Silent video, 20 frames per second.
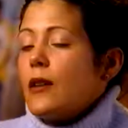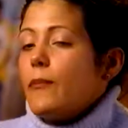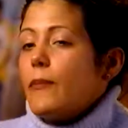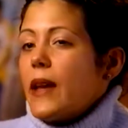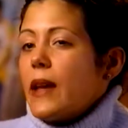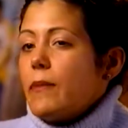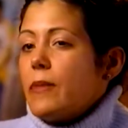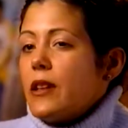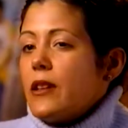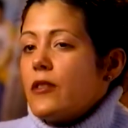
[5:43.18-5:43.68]

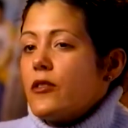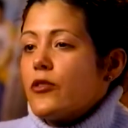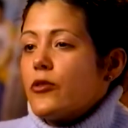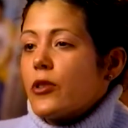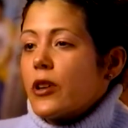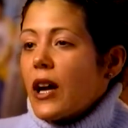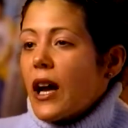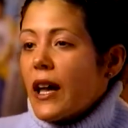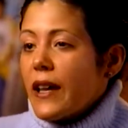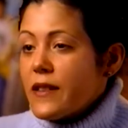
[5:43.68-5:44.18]
Maybe
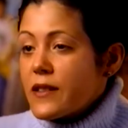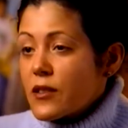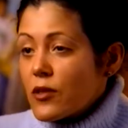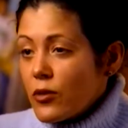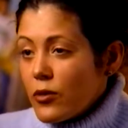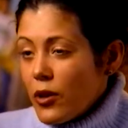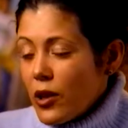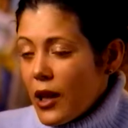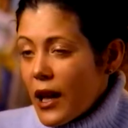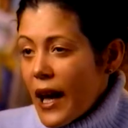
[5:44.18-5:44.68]
your high
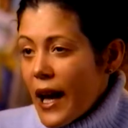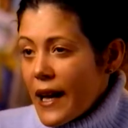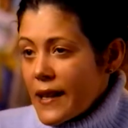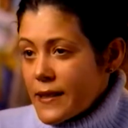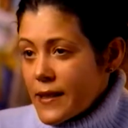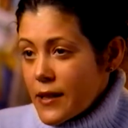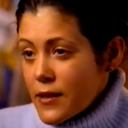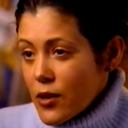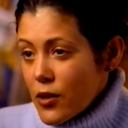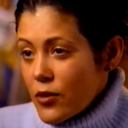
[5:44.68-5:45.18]
school
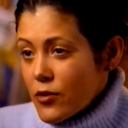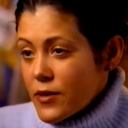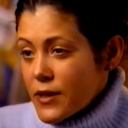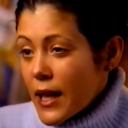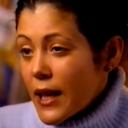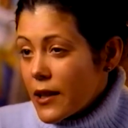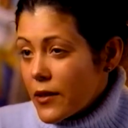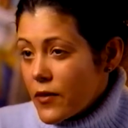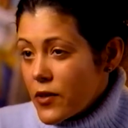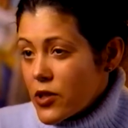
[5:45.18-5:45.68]
has its own
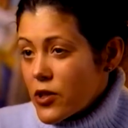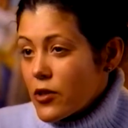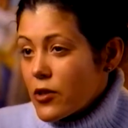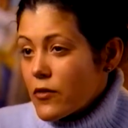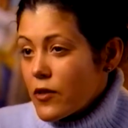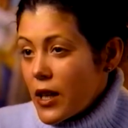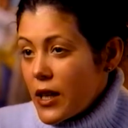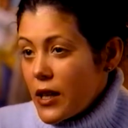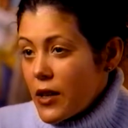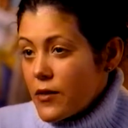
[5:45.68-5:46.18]
television
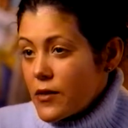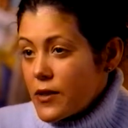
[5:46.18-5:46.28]
or radio